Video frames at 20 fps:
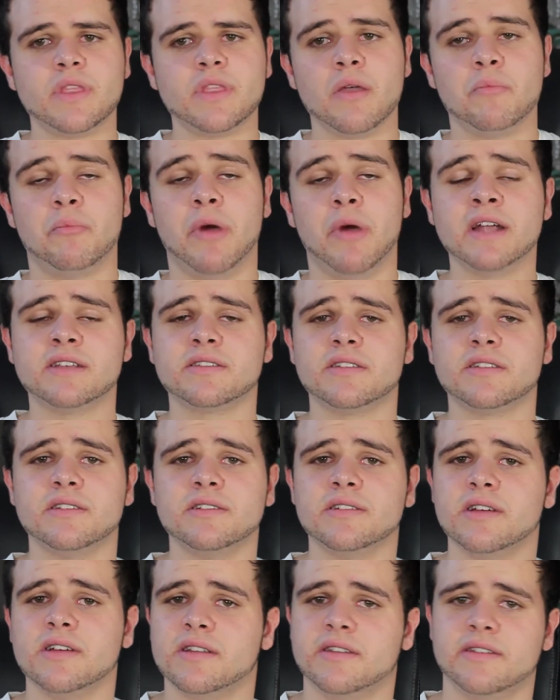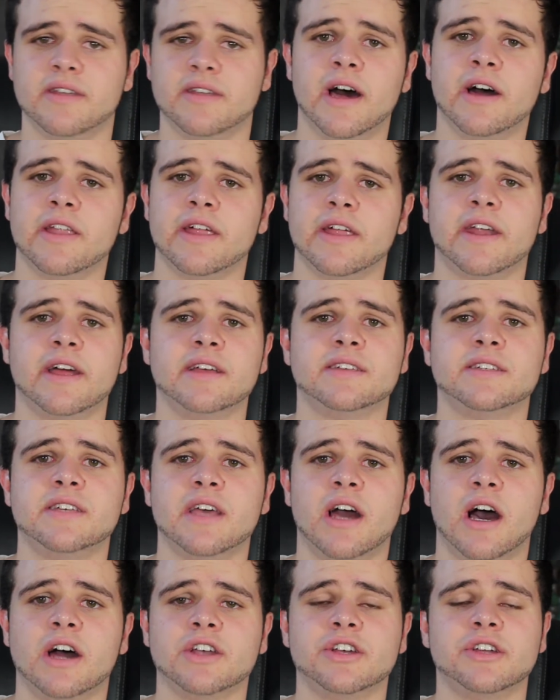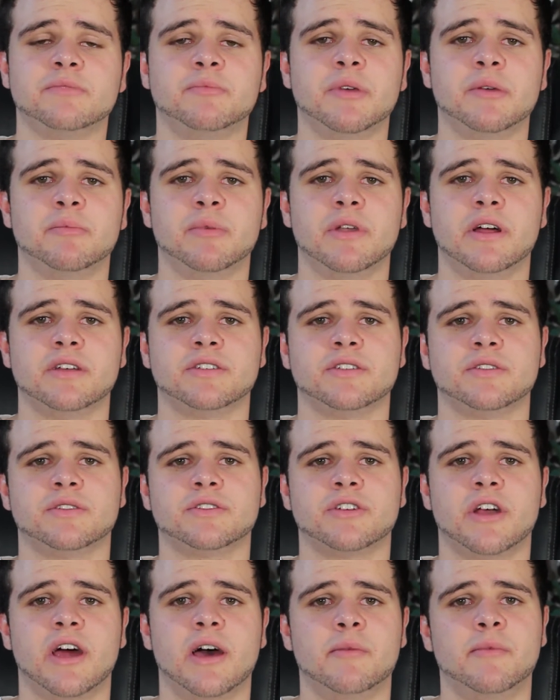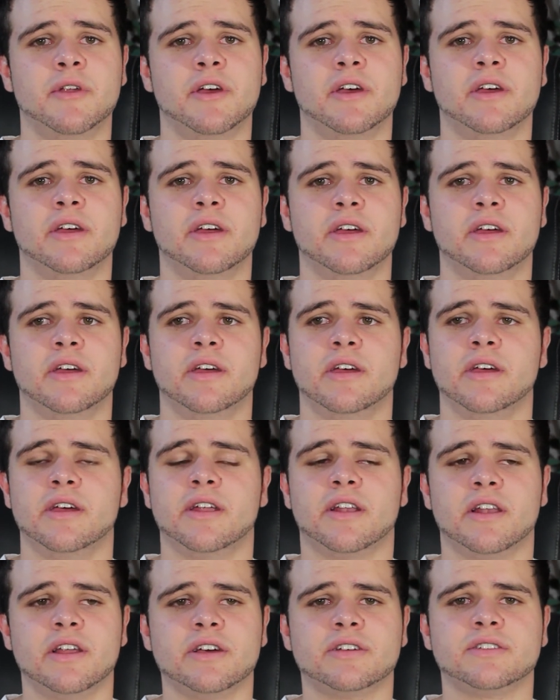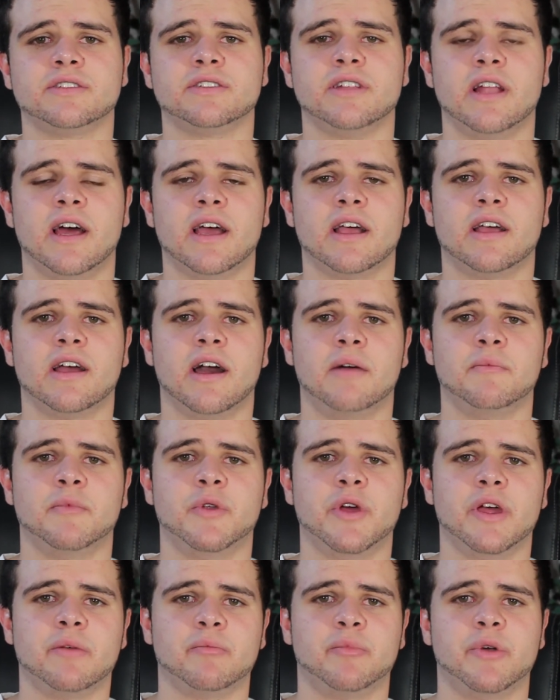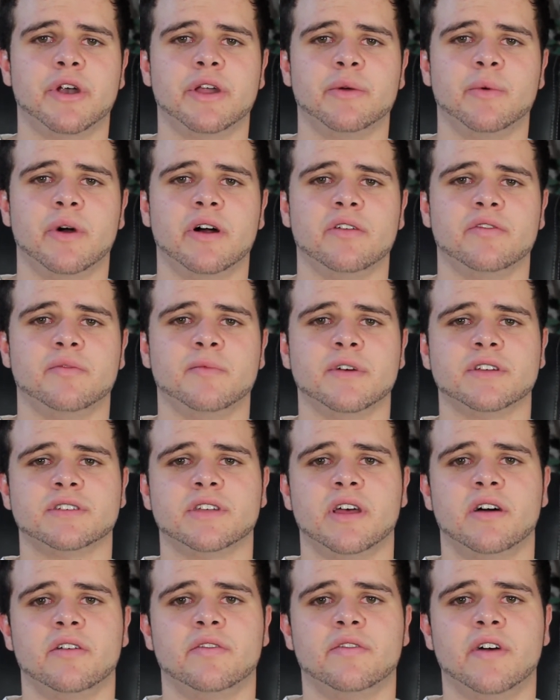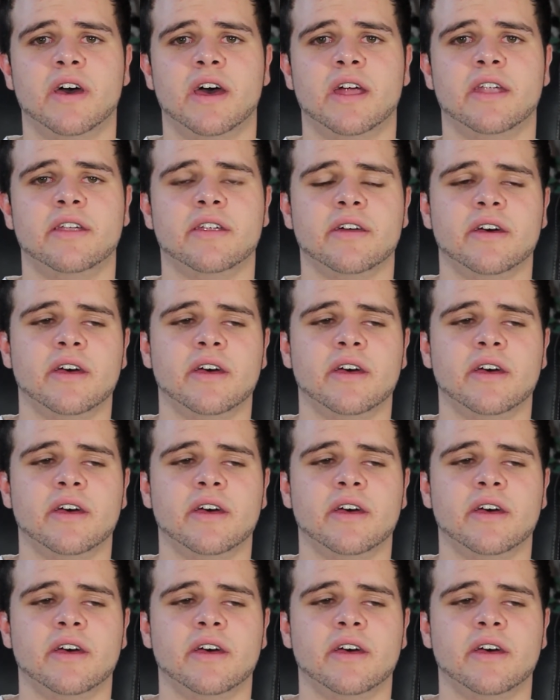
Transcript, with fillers: But now that I see 100 people have subscribed, it looks like I'm doing pretty well for myself and